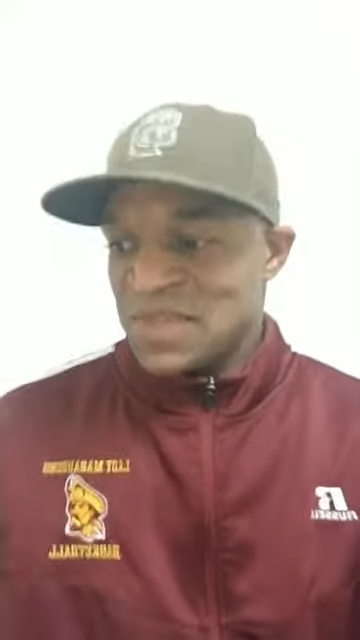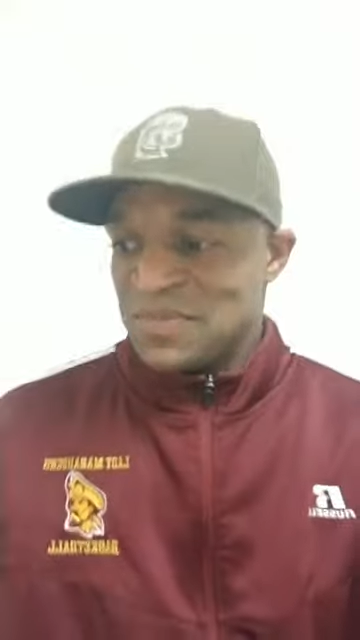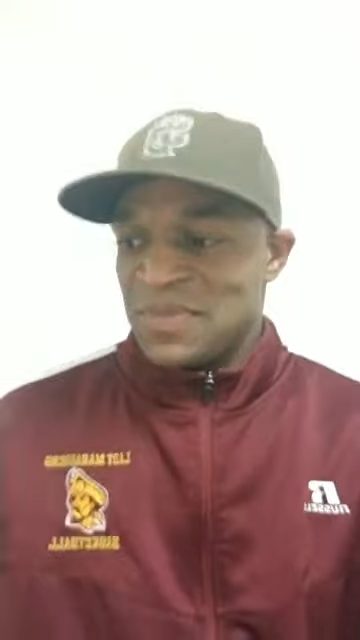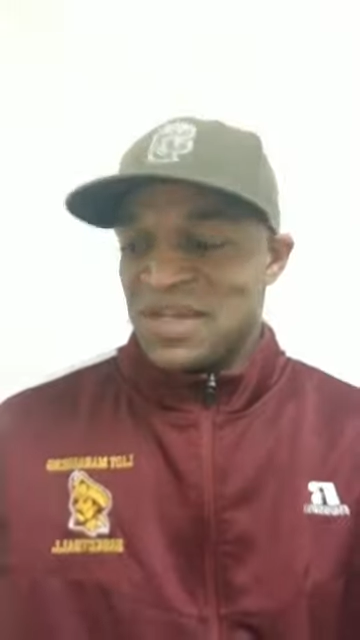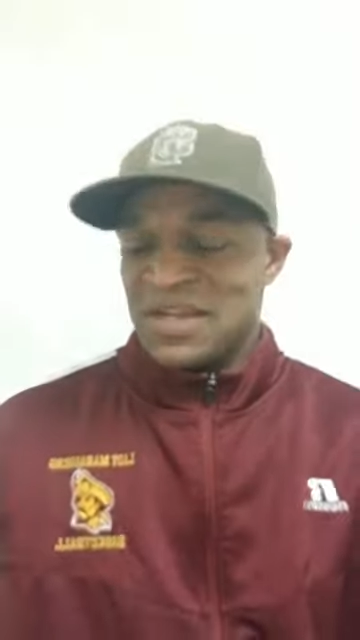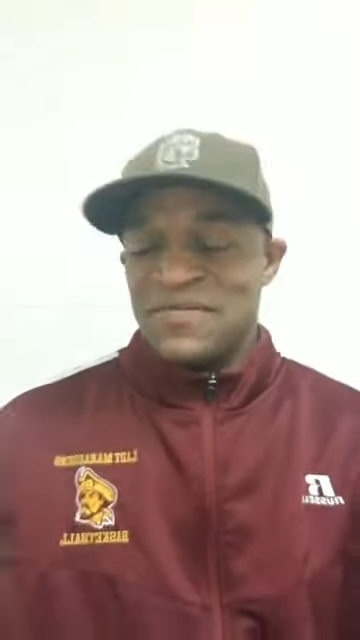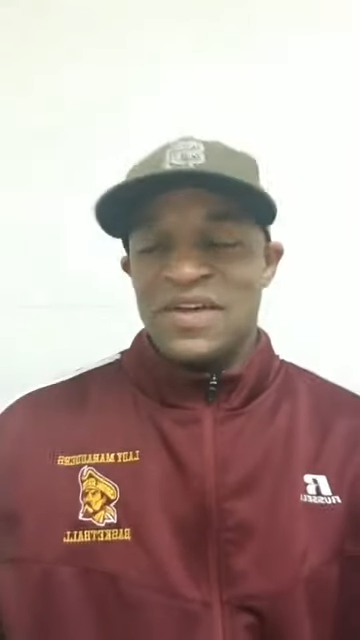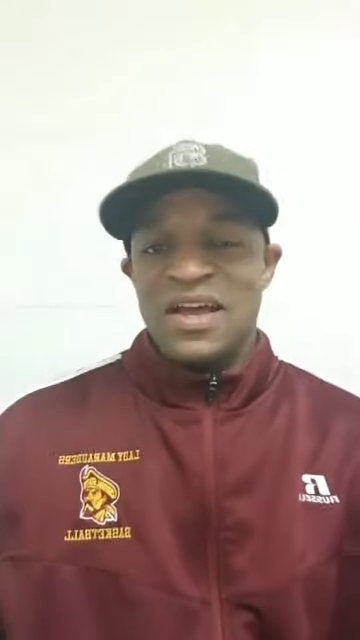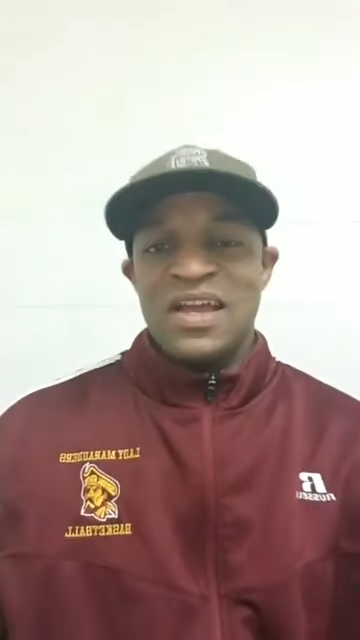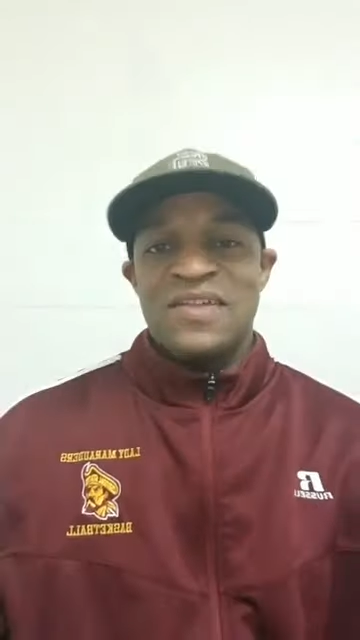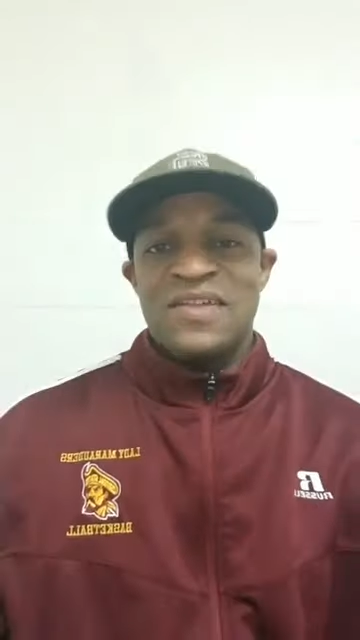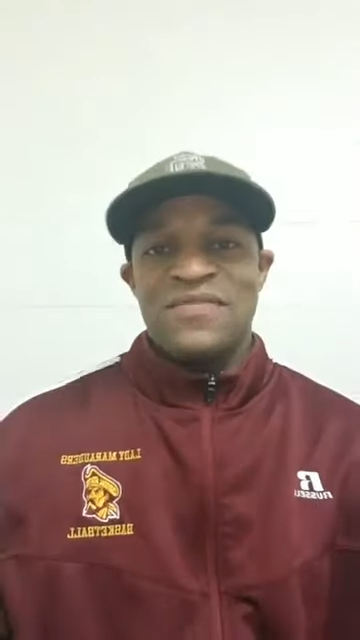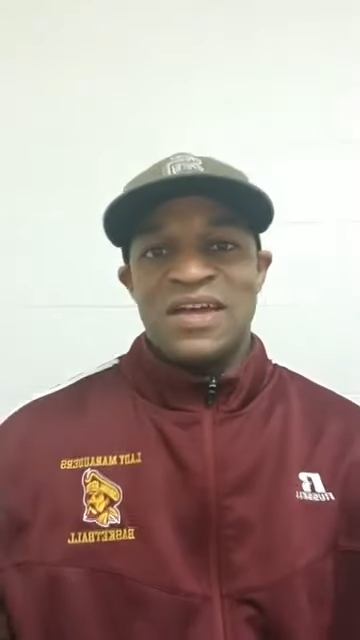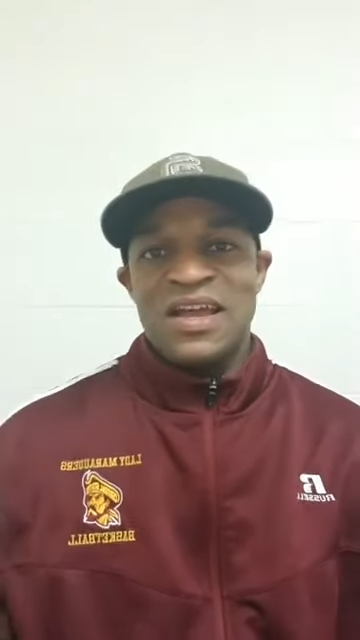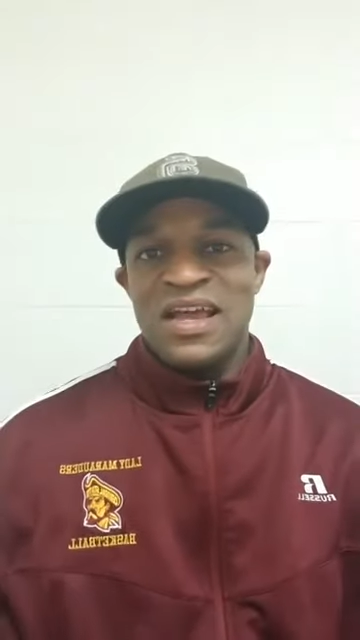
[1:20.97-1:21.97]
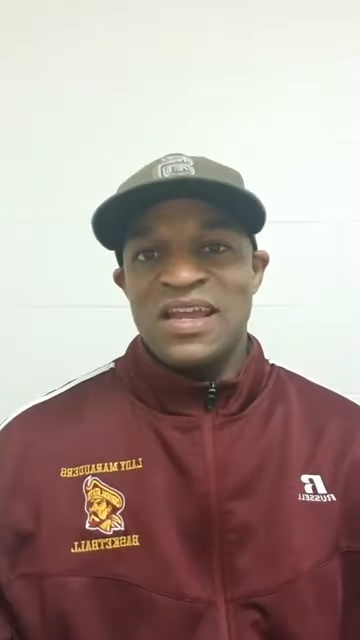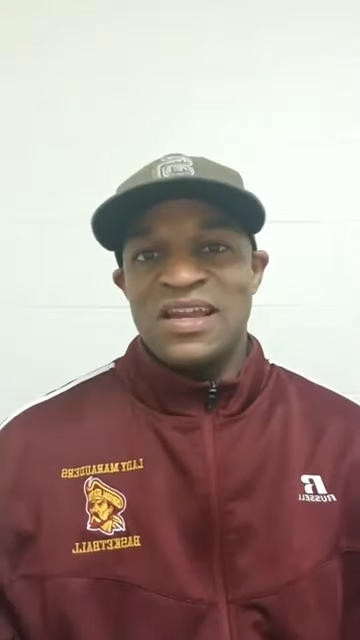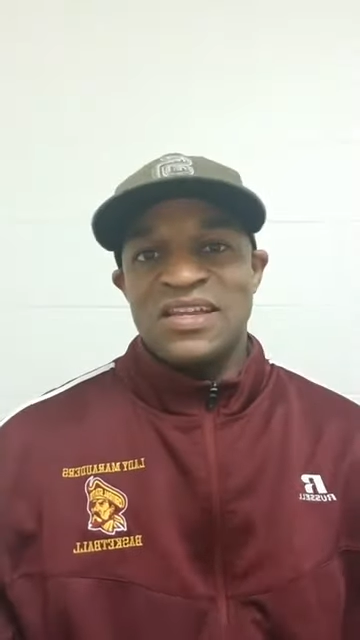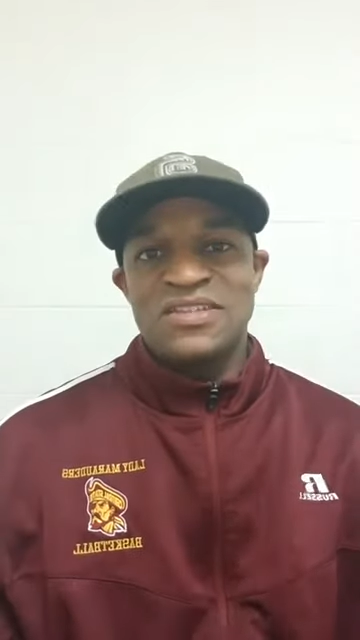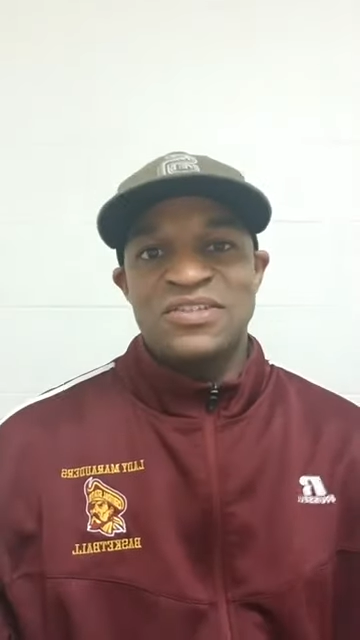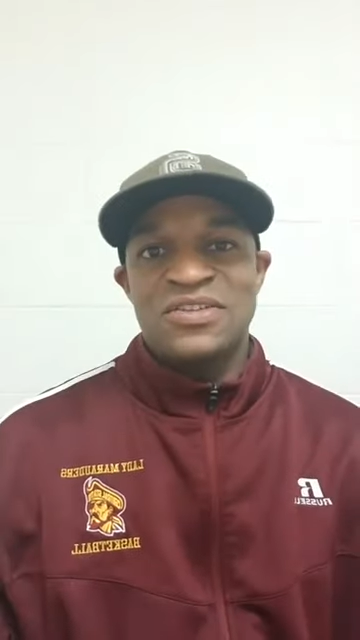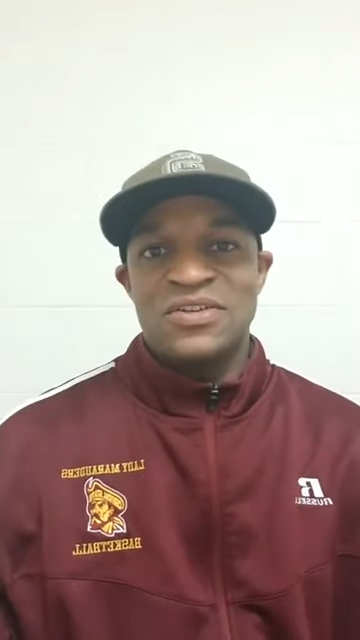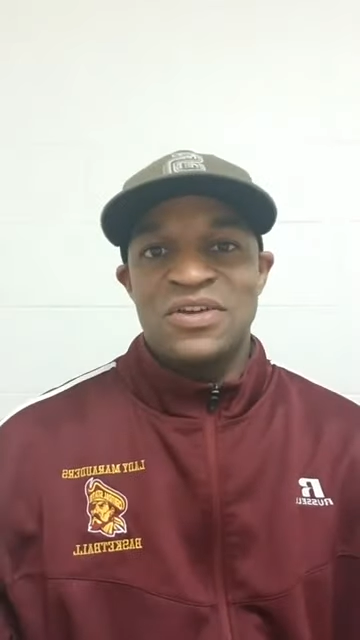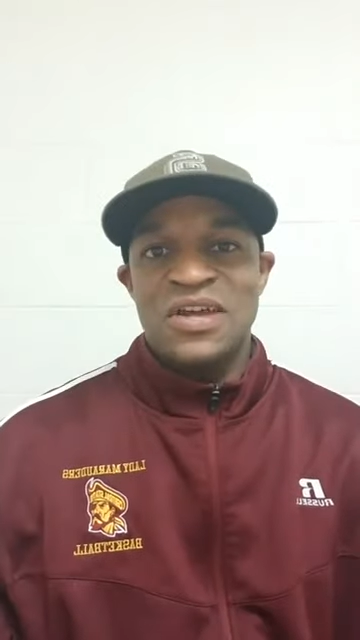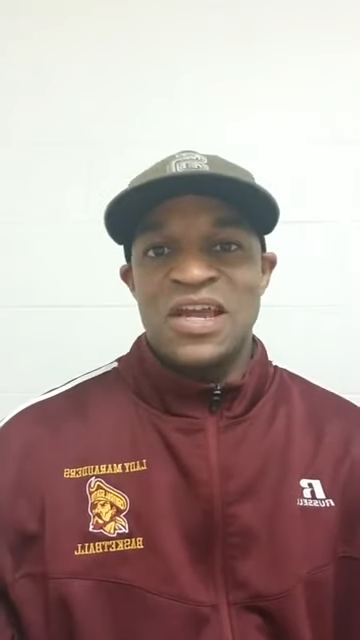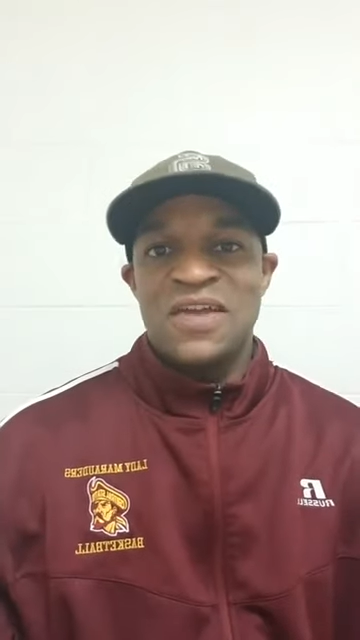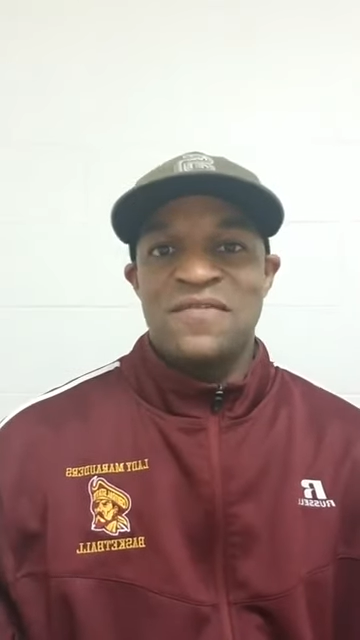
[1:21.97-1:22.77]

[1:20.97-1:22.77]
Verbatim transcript: man, if I if I had Instagram,